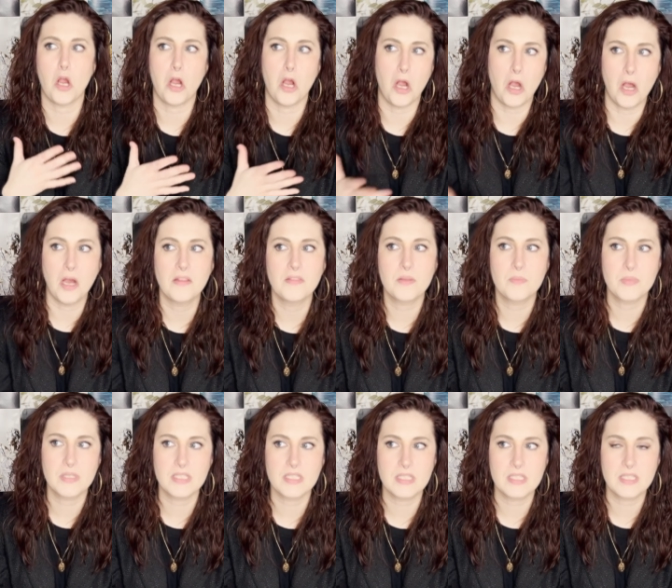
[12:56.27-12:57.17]
on the
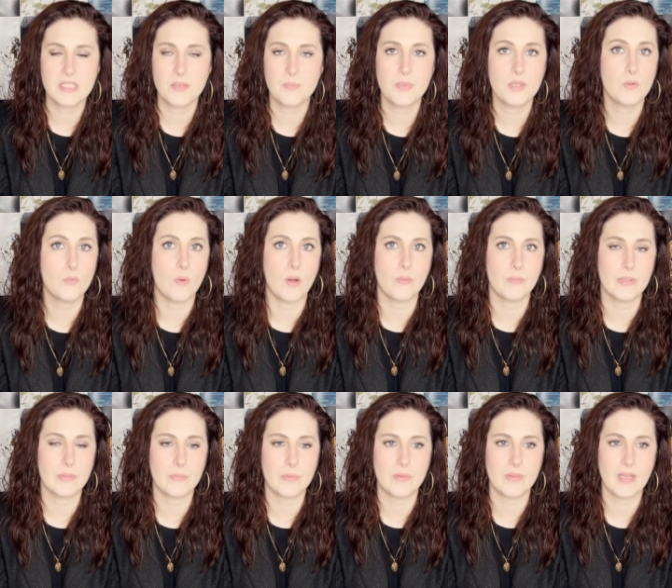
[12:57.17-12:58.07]
Mississippi while we were